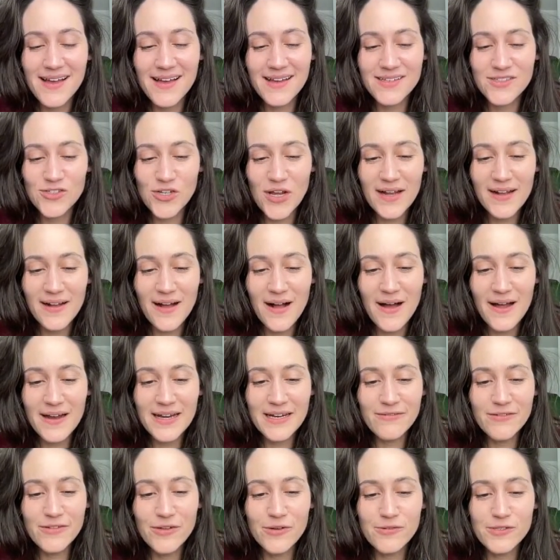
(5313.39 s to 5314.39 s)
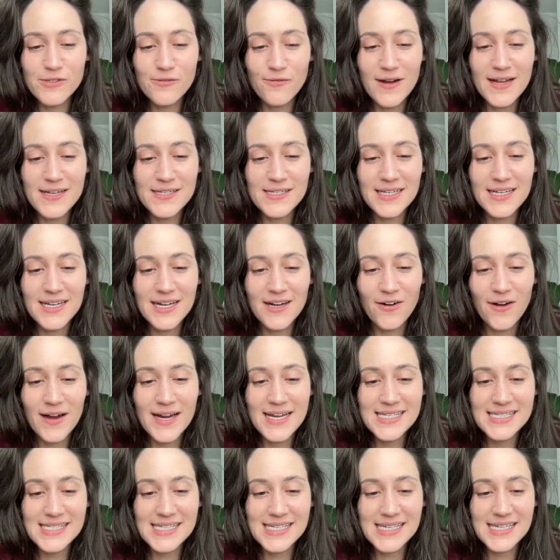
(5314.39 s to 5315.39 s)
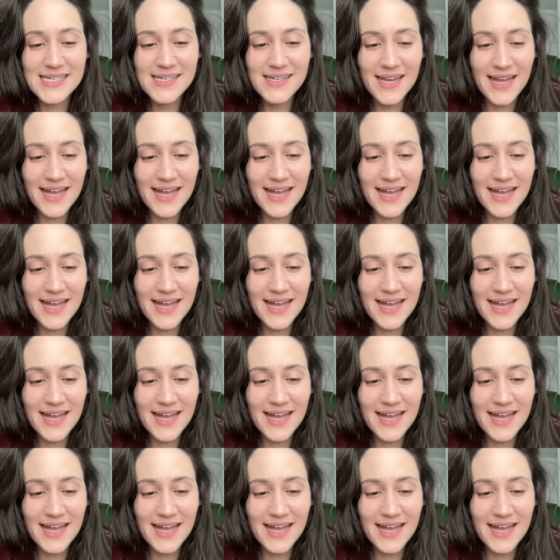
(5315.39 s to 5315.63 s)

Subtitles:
Gen Con, even though it was frantic and crazy.